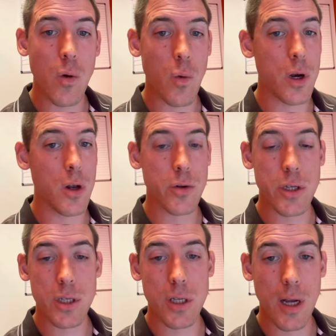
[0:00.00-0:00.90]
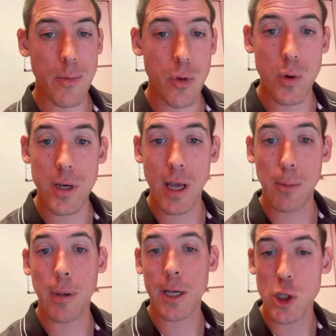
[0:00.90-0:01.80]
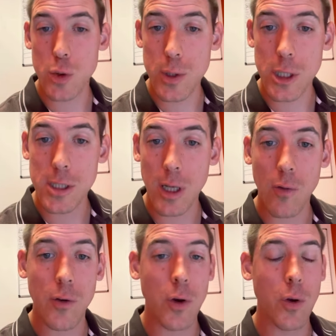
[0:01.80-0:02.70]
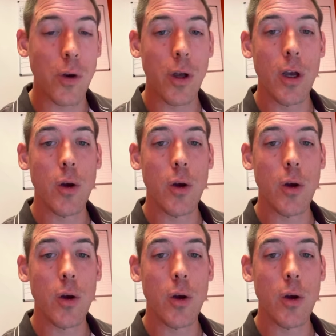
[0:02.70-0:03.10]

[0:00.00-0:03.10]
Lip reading: We don't just come through and take pictures with the cell phone.